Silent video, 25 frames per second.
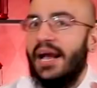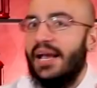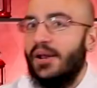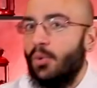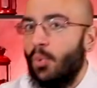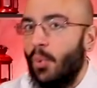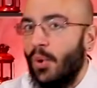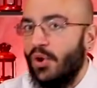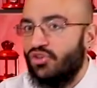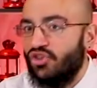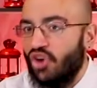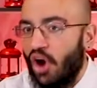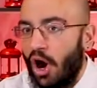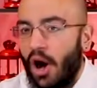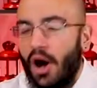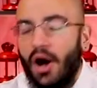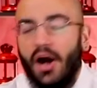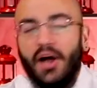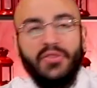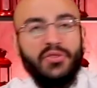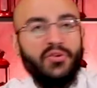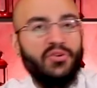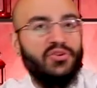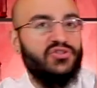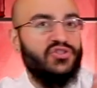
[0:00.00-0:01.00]
in which
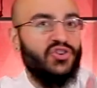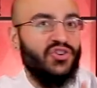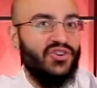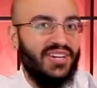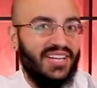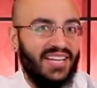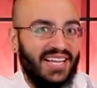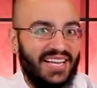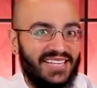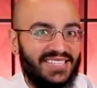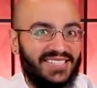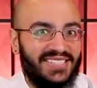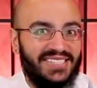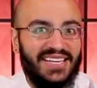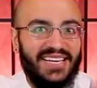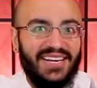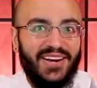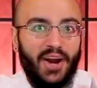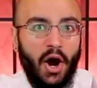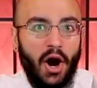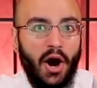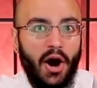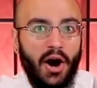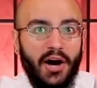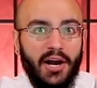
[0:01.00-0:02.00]
authors are listed
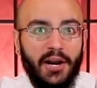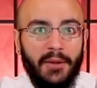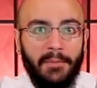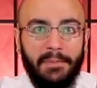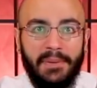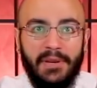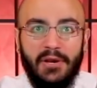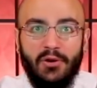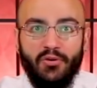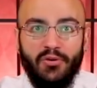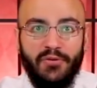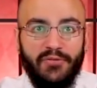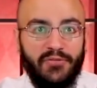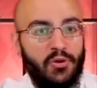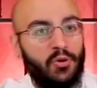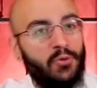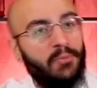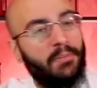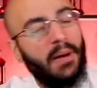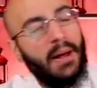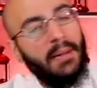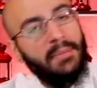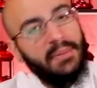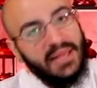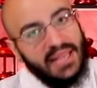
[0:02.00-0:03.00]
on a
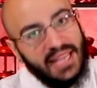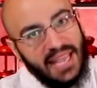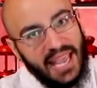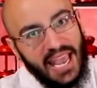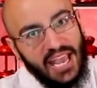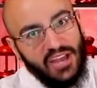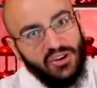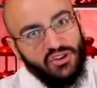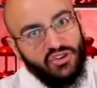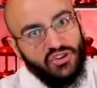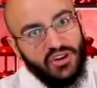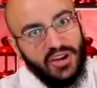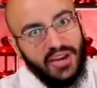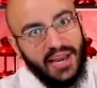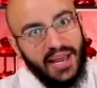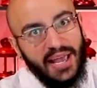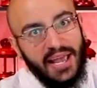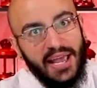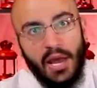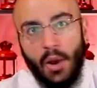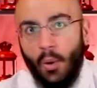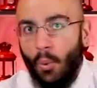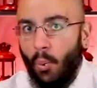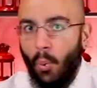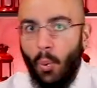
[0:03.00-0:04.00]
peer-reviewed publication,
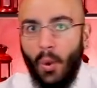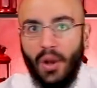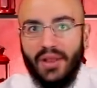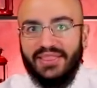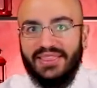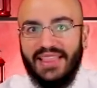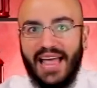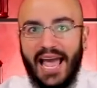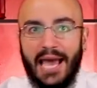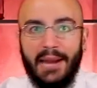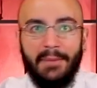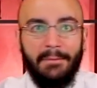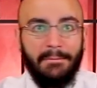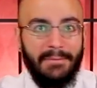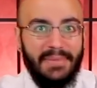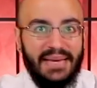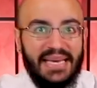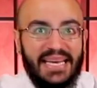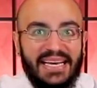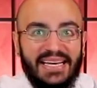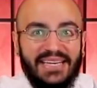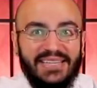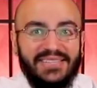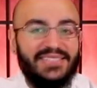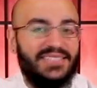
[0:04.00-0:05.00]
what that
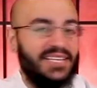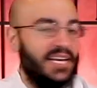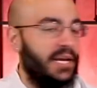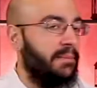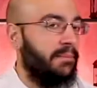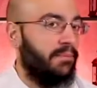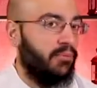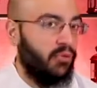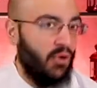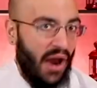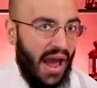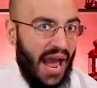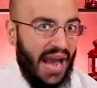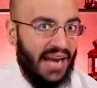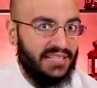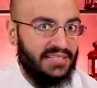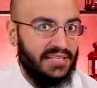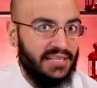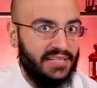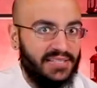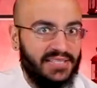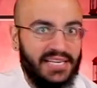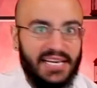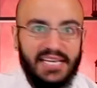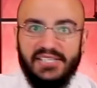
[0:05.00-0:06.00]
means in
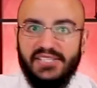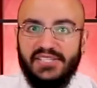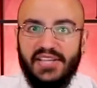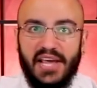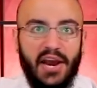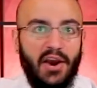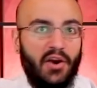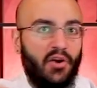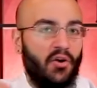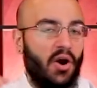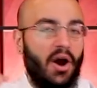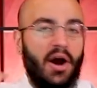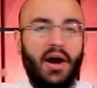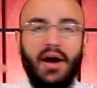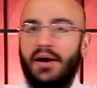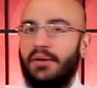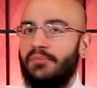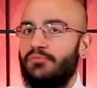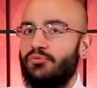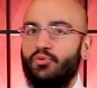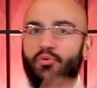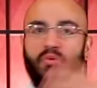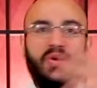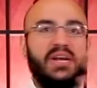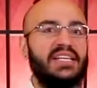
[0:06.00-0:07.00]
practice. Is there
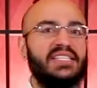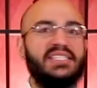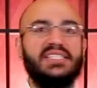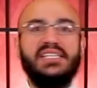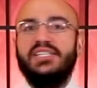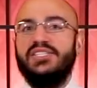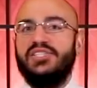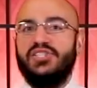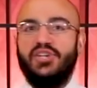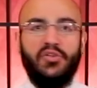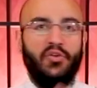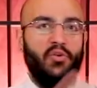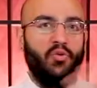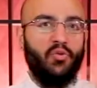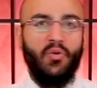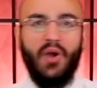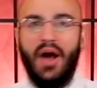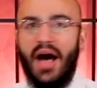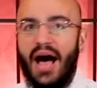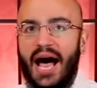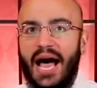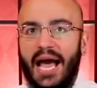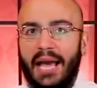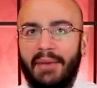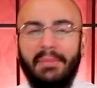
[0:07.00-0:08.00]
a reason to the
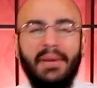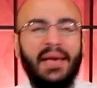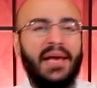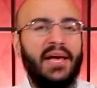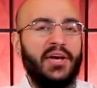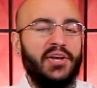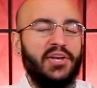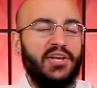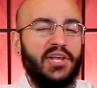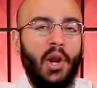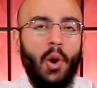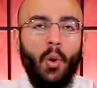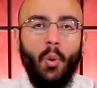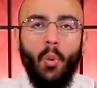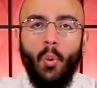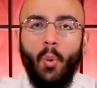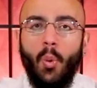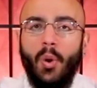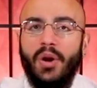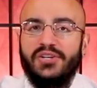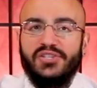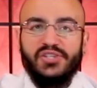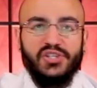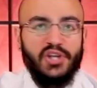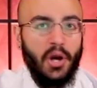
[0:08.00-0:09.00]
rhyme? You know,
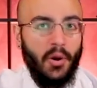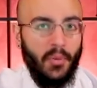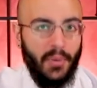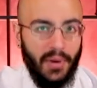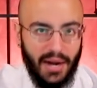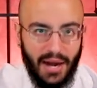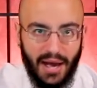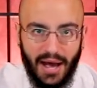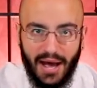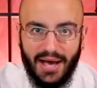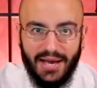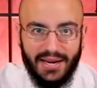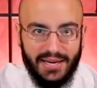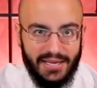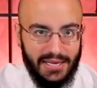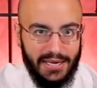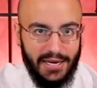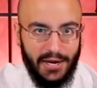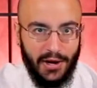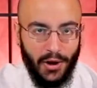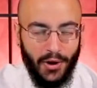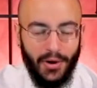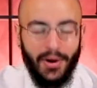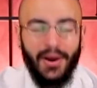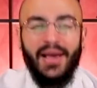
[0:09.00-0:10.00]
what's going on
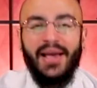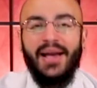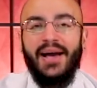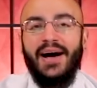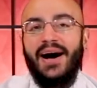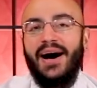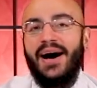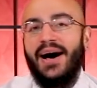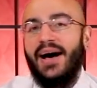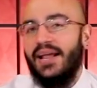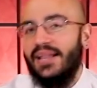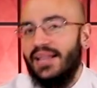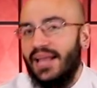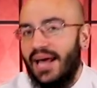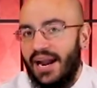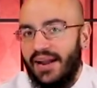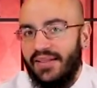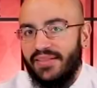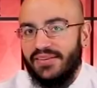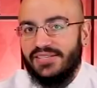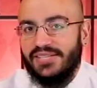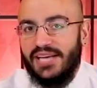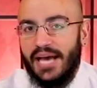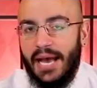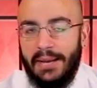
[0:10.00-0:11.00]
here? Uh, a lot
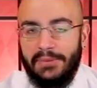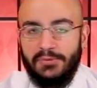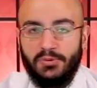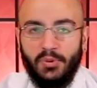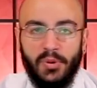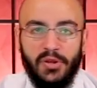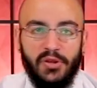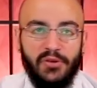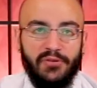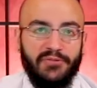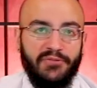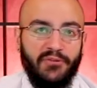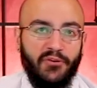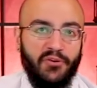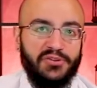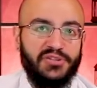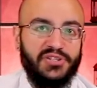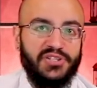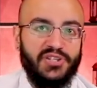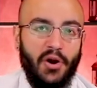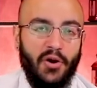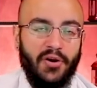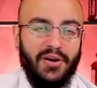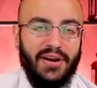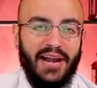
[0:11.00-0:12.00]
of the times when you first
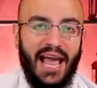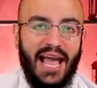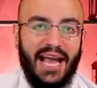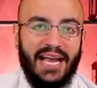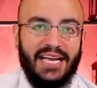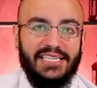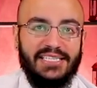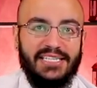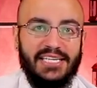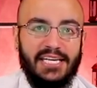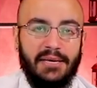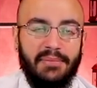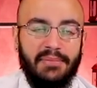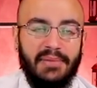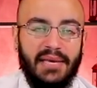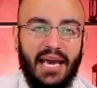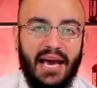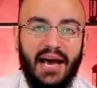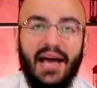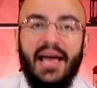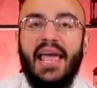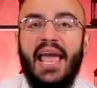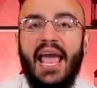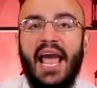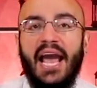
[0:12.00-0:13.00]
start in
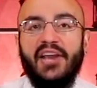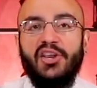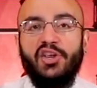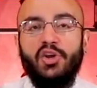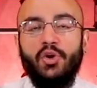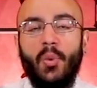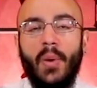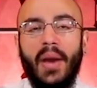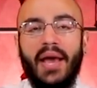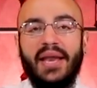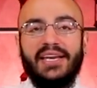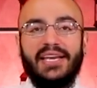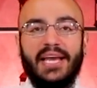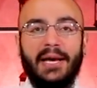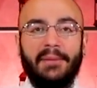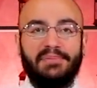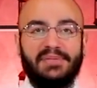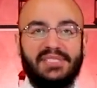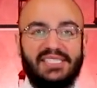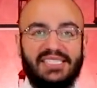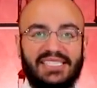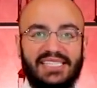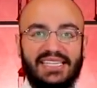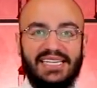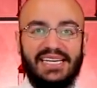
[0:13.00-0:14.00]
academia and you end up
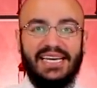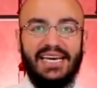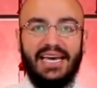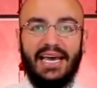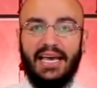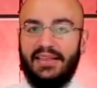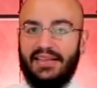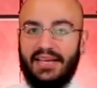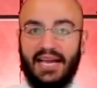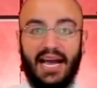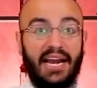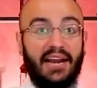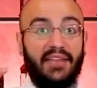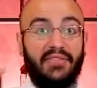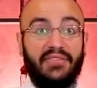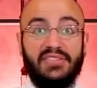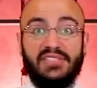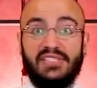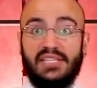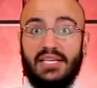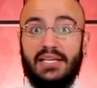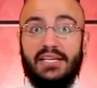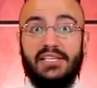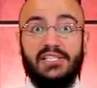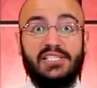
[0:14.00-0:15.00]
seeing kind of
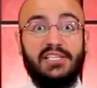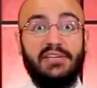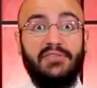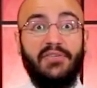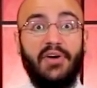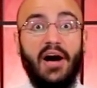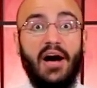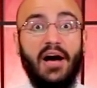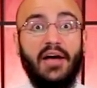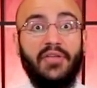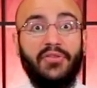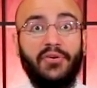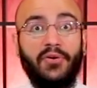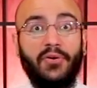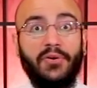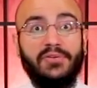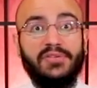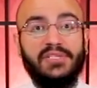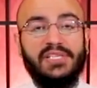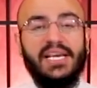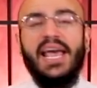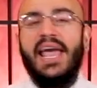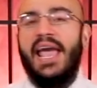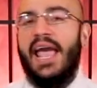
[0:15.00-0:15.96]
this list of authors,